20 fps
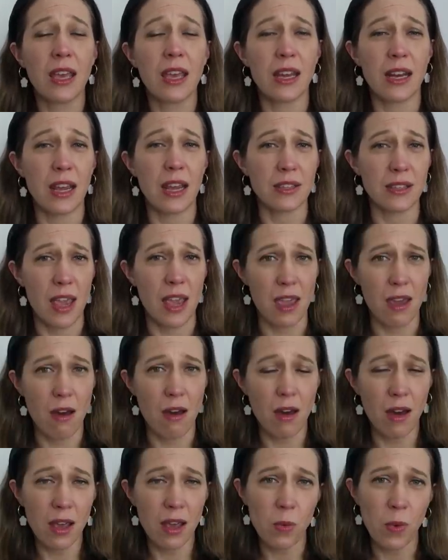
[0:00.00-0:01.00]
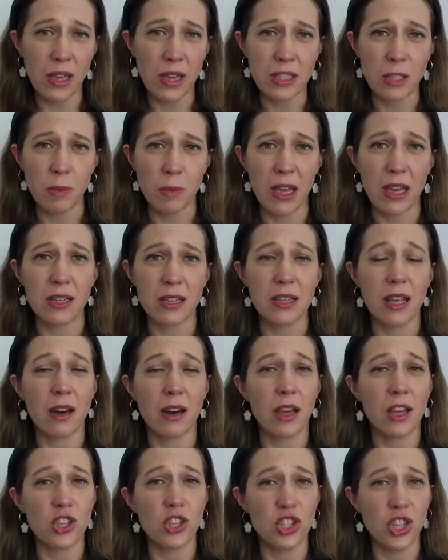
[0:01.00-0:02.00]
It has a high waistband,
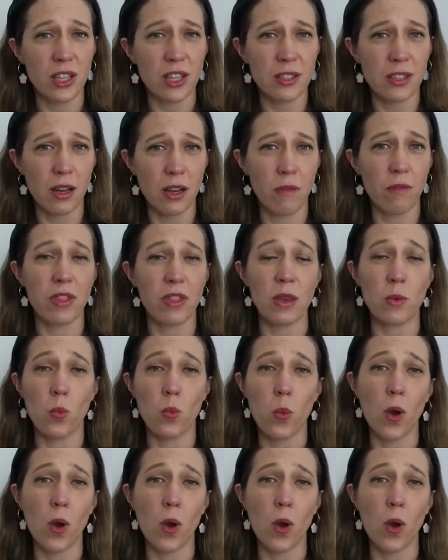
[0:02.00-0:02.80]
and I just love the